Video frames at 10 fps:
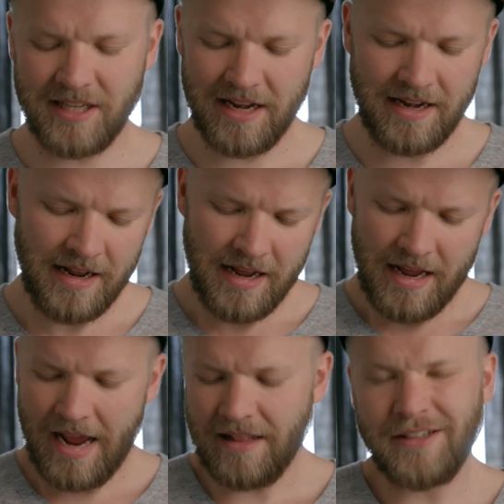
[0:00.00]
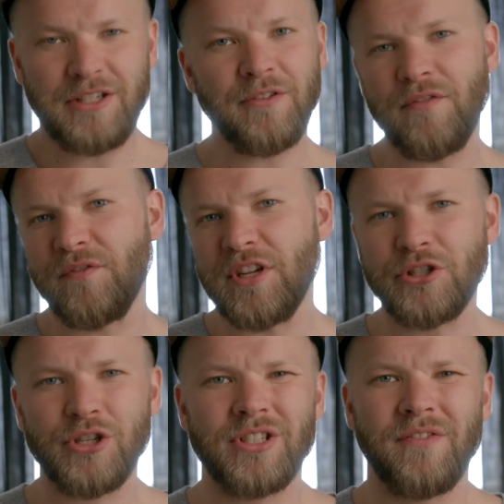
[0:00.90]
and the different
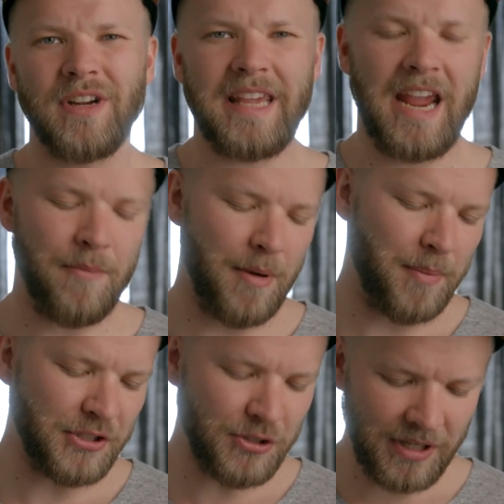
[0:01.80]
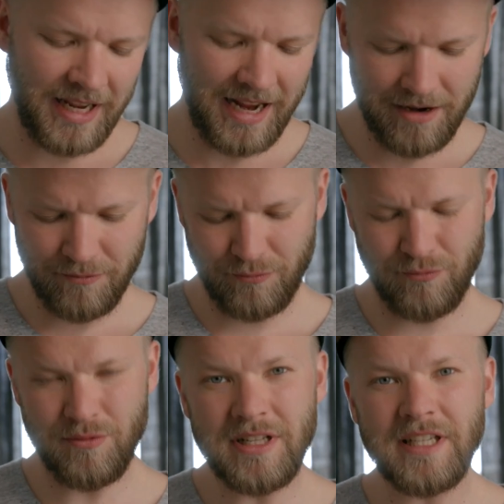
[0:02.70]
features of a camera, but you can't
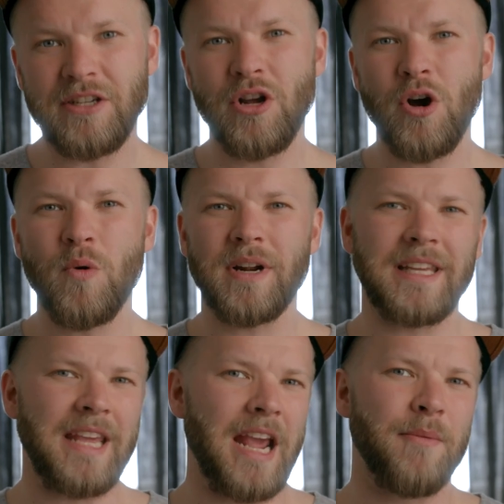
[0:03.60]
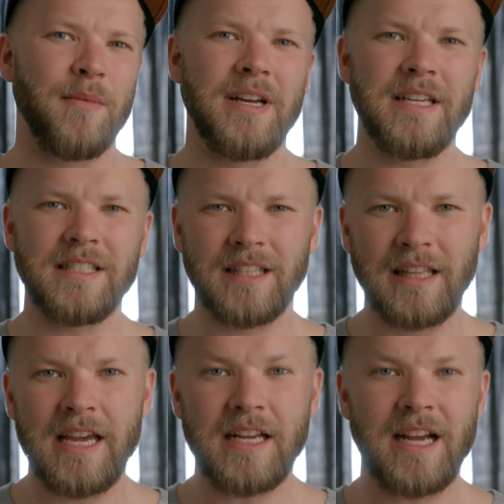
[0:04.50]
really know what a camera is
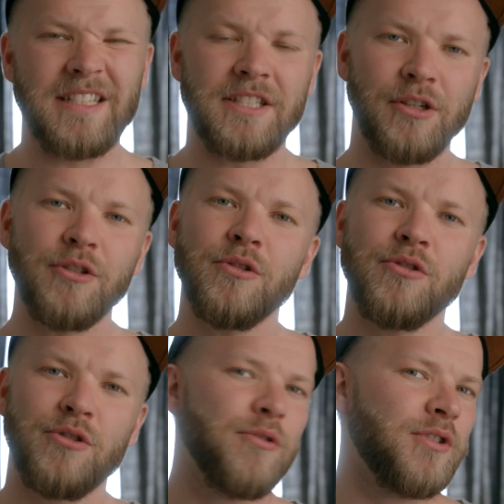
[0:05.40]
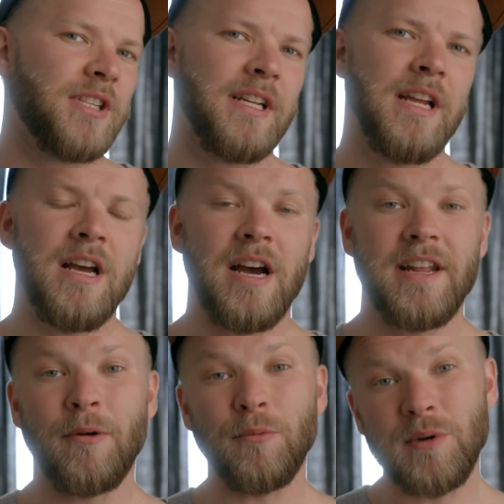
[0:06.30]
like until you use it
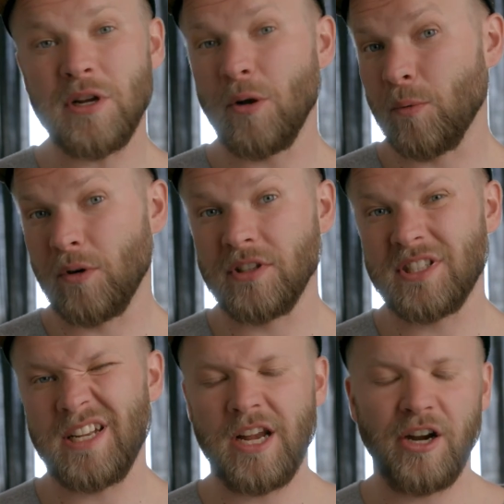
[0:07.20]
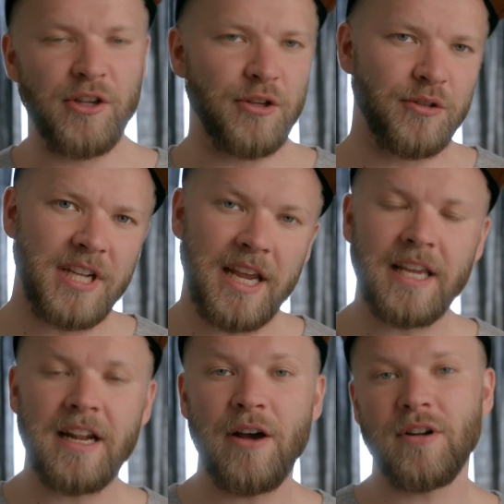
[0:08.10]
in a real world scenario. You
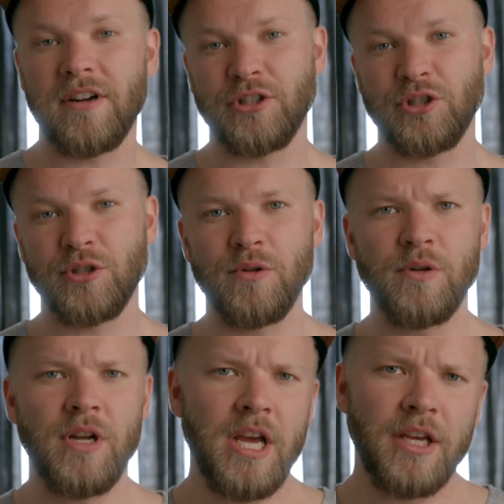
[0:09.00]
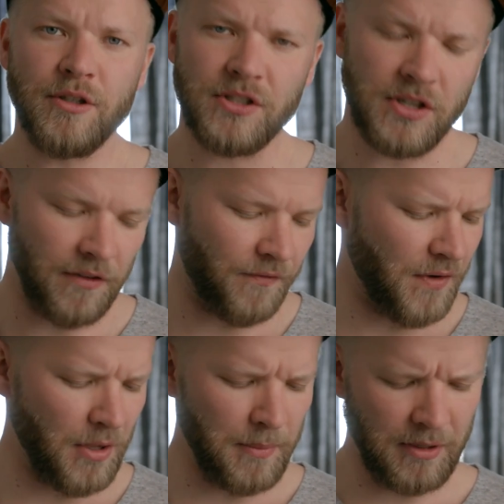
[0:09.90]
take it out on a shoot, you start
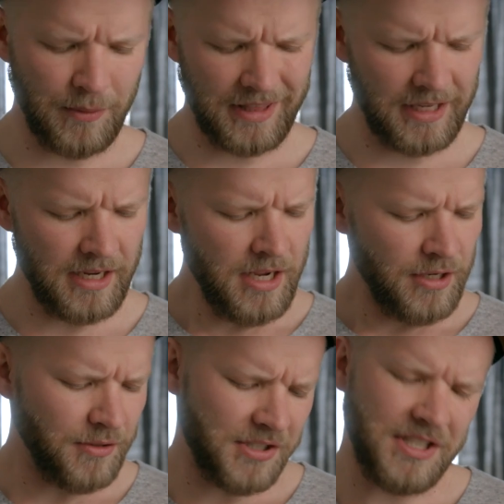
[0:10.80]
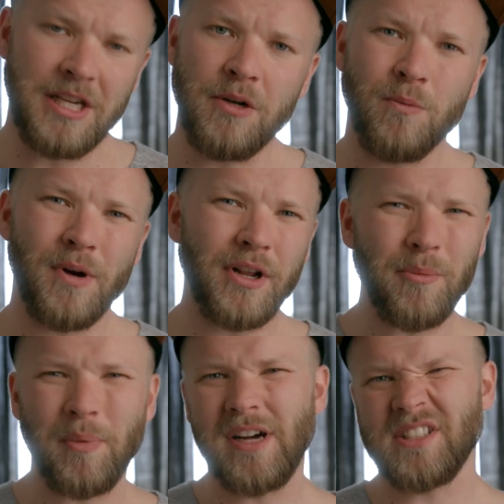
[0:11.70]
filming with it, you see what are
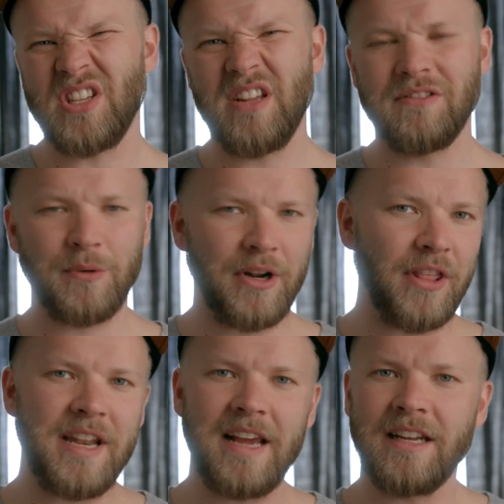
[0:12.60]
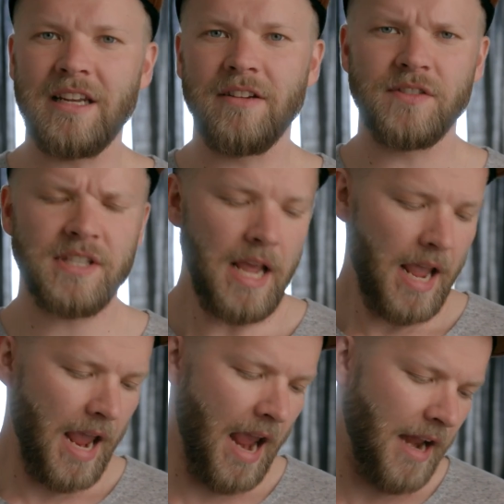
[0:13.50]
the positives, what are the negatives,
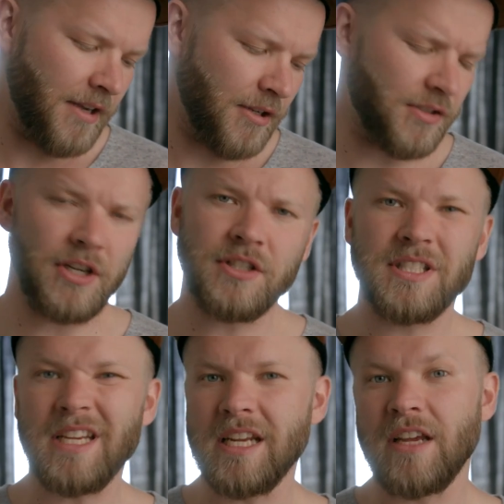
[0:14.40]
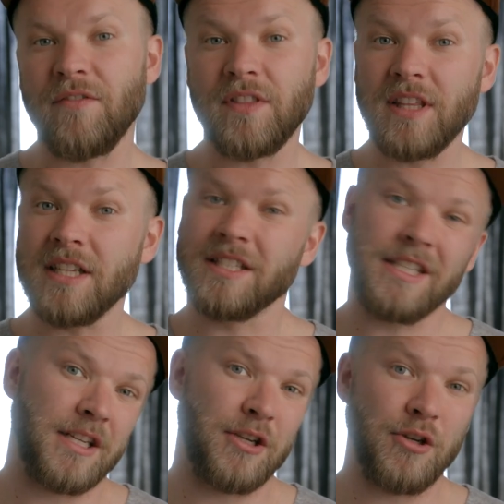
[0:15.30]
and you start seeing if this
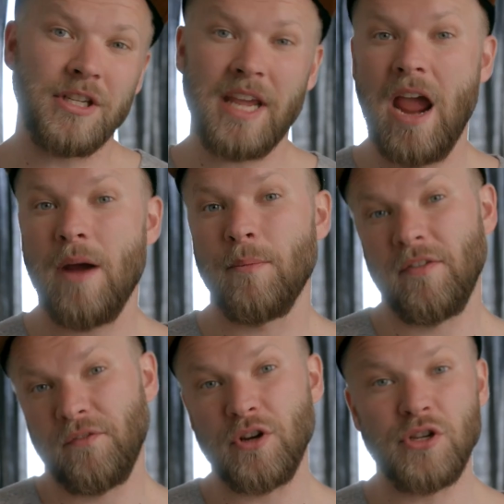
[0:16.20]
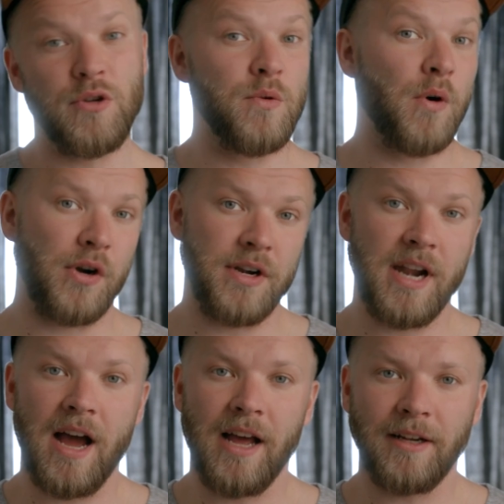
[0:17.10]
is a good camera for you or
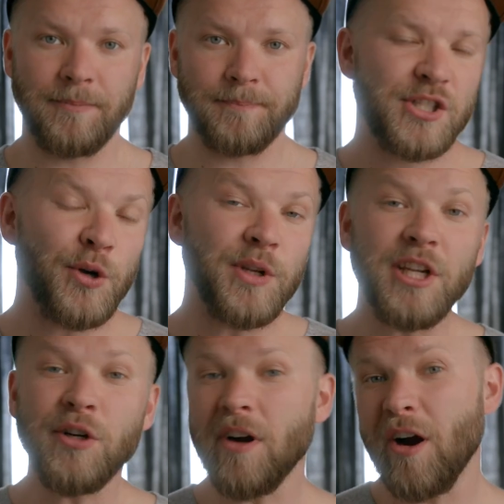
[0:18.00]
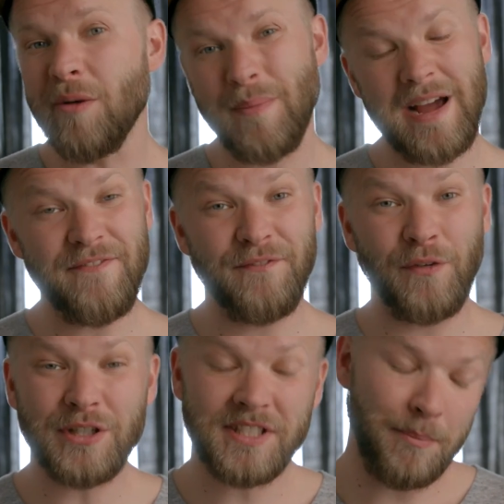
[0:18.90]
not. So here are my
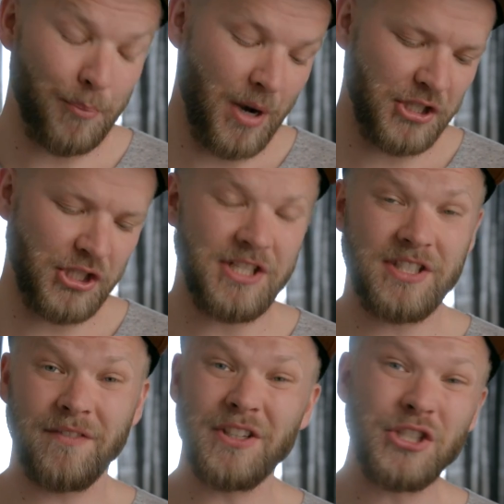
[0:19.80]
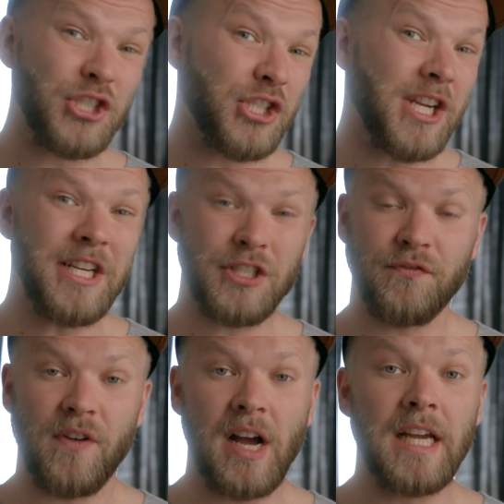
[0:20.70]
first impressions of the
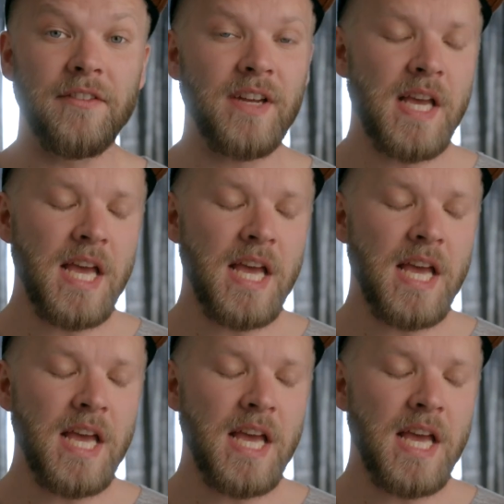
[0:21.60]
GH5.